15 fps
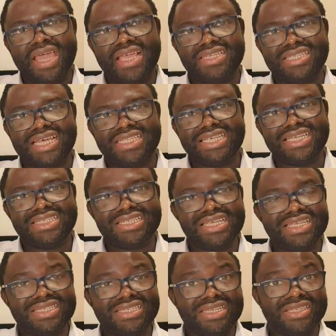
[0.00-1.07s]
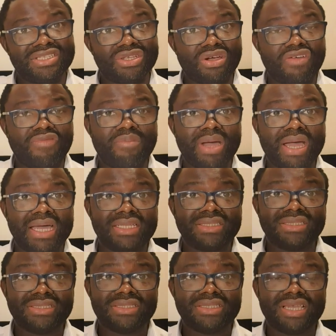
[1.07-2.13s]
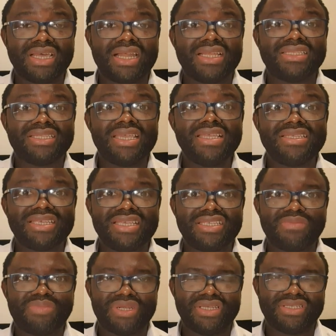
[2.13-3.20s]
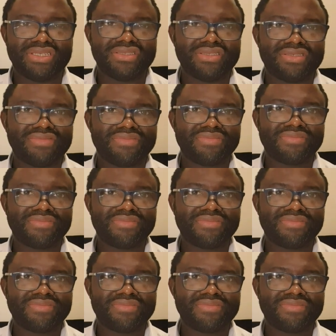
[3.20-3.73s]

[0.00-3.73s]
is that the existence of man guarantees his presence.